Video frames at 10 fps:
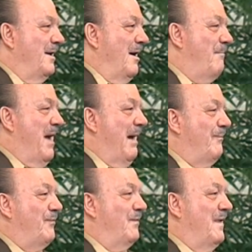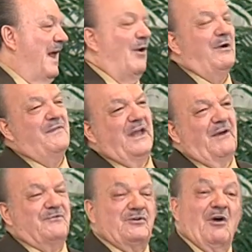about not only the
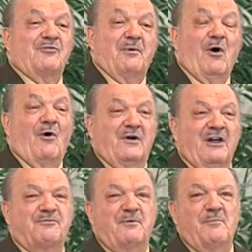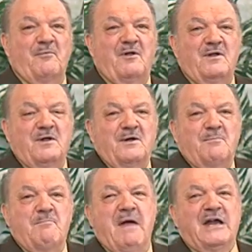gift of tongues, but all gifts,
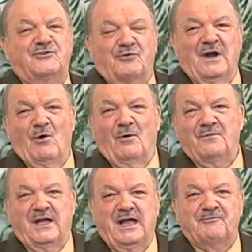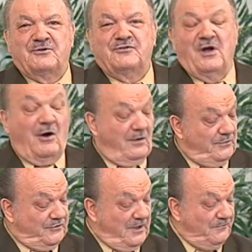but majoring on the gift of
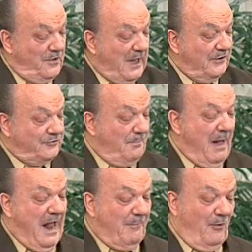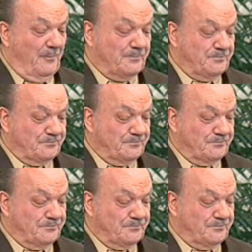tongues. And if you got your Bible,